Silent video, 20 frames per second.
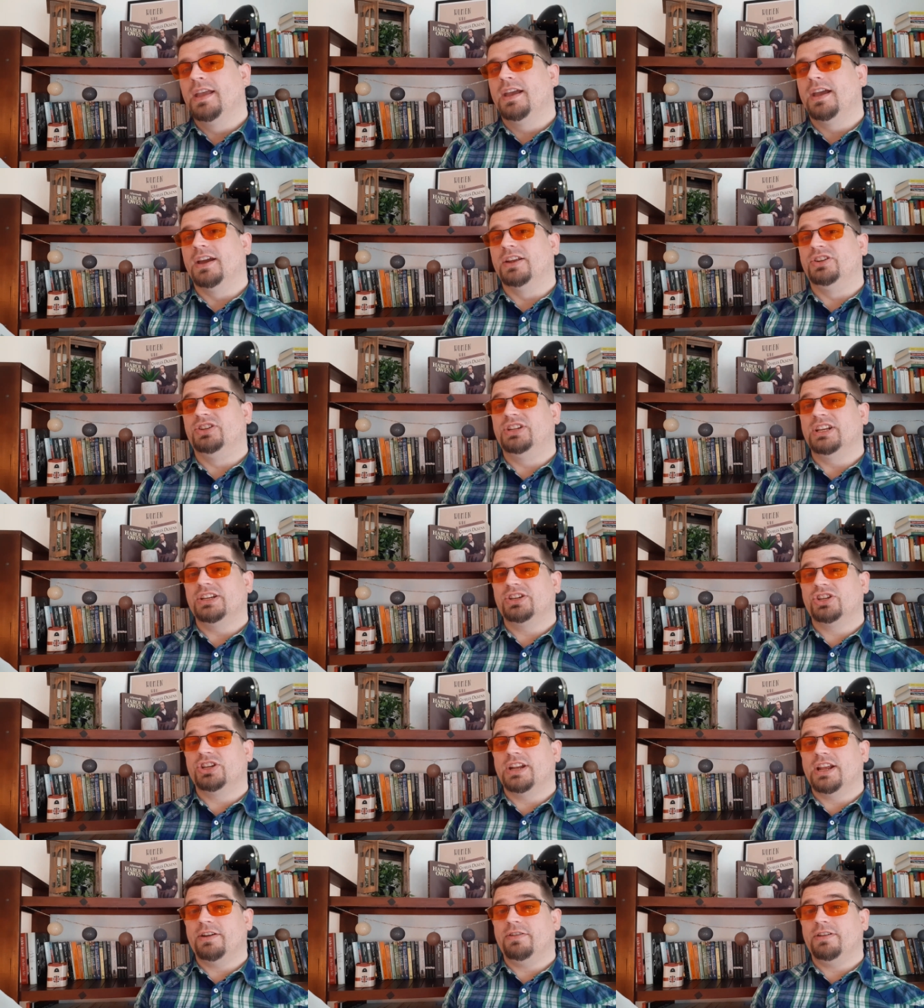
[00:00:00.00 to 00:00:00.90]
A
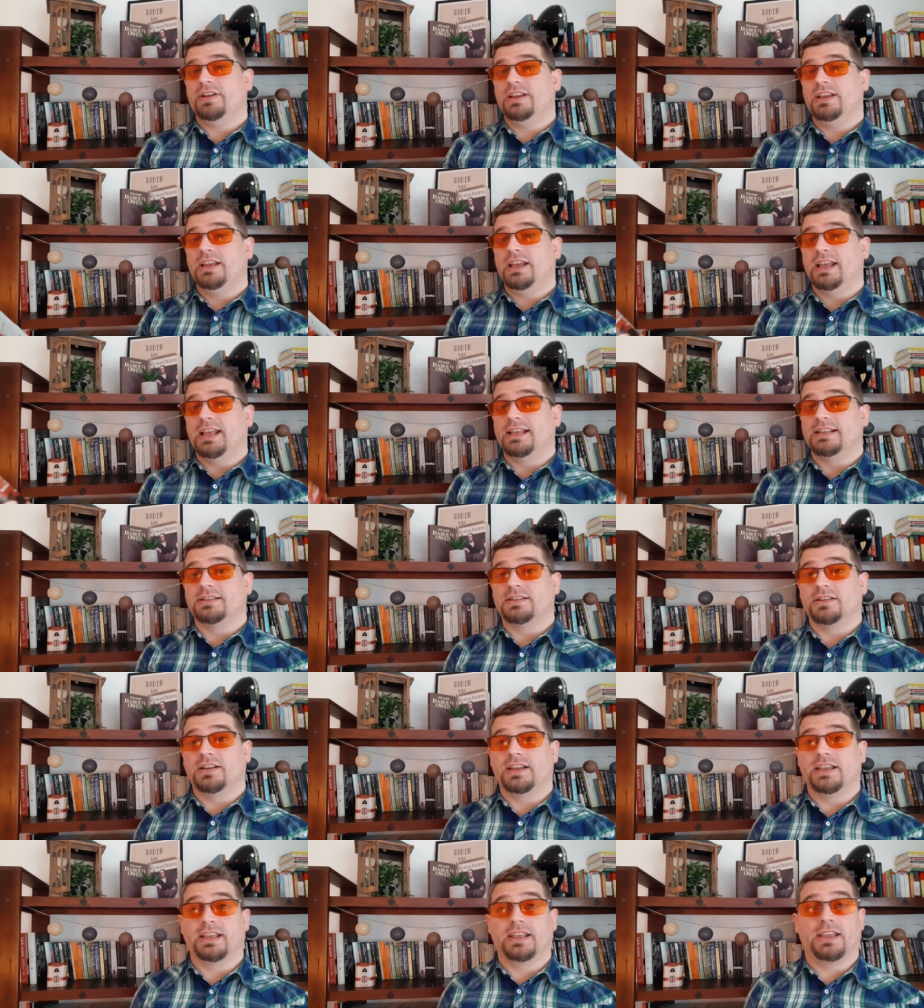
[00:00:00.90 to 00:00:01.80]
dictionary is
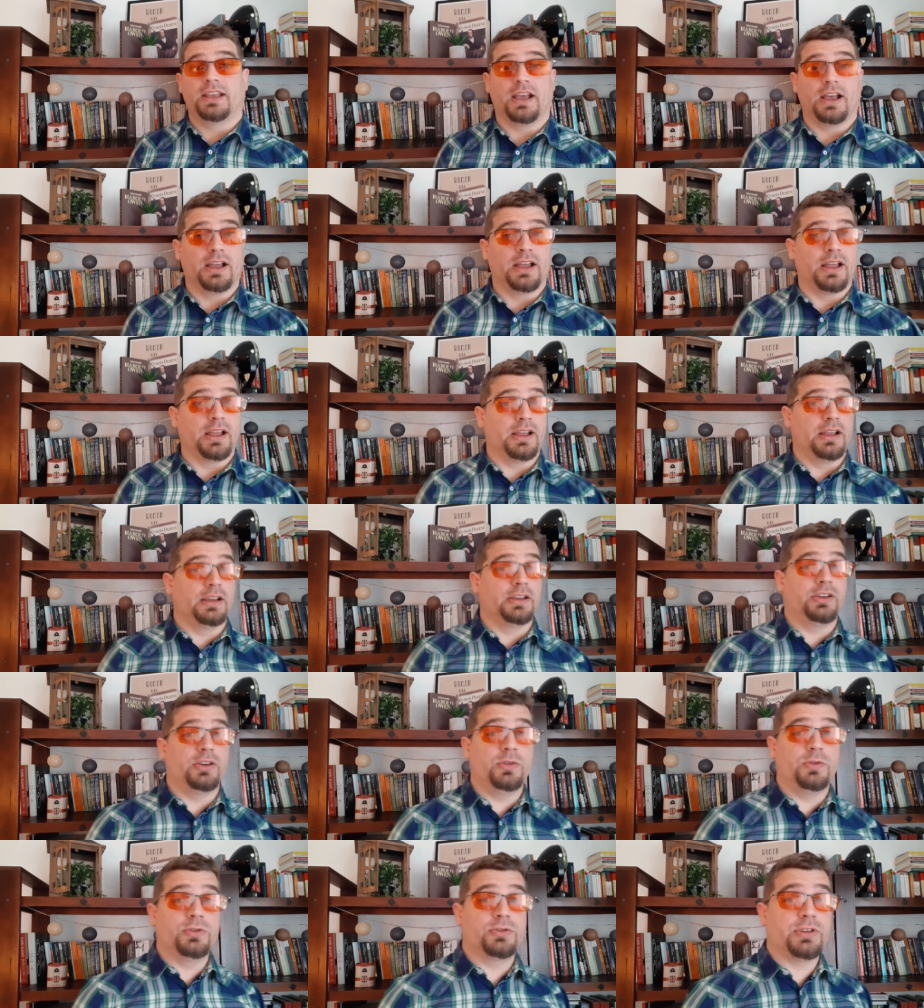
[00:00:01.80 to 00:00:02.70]
like
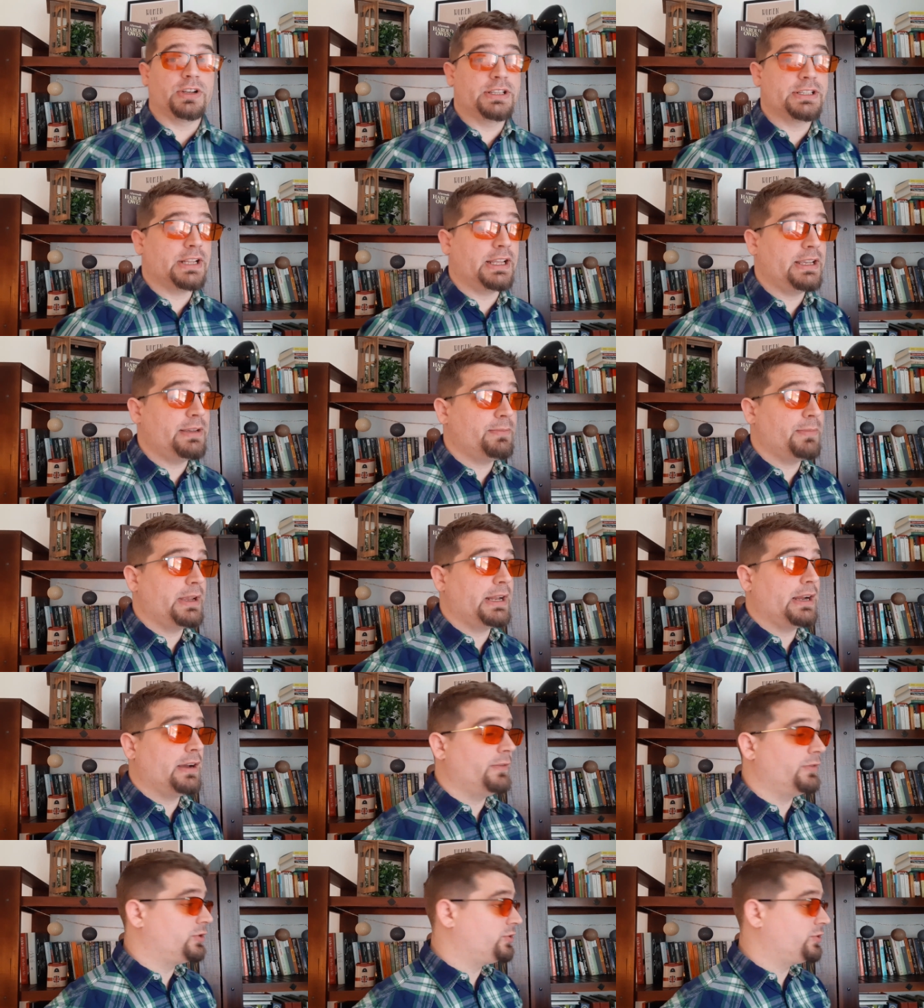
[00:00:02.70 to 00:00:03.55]
Google Translate made out of a